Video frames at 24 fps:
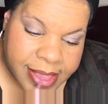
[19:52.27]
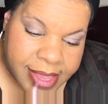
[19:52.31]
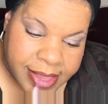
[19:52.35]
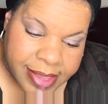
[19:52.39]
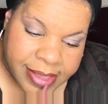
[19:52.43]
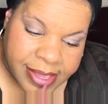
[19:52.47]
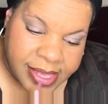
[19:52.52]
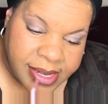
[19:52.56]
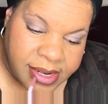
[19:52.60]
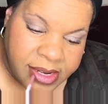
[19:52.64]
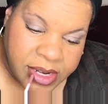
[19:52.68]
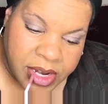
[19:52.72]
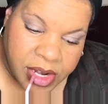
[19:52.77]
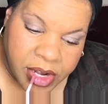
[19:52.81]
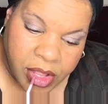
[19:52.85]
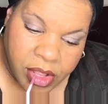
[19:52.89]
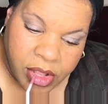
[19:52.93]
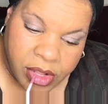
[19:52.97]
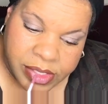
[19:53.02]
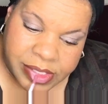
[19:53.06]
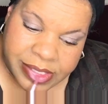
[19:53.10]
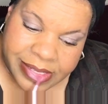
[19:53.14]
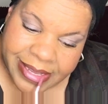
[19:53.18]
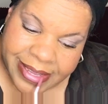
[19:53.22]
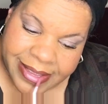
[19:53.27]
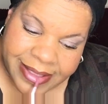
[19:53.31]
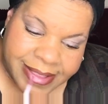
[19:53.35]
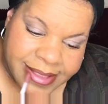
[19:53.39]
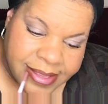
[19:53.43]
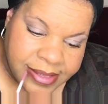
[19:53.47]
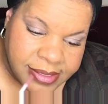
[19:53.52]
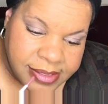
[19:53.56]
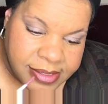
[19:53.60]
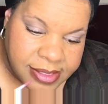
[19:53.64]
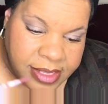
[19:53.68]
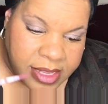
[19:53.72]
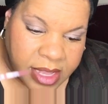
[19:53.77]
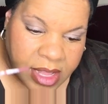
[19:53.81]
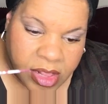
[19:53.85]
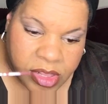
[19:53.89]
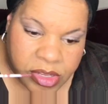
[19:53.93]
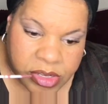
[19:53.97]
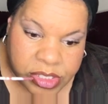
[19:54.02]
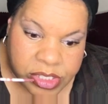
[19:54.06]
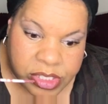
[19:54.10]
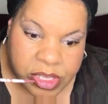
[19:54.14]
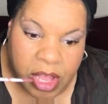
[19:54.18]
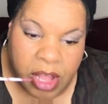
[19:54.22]
You get it at Ulta. The
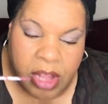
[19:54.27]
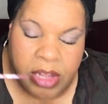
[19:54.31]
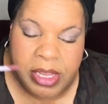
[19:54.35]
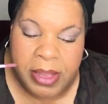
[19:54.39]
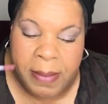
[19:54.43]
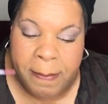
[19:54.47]
color is called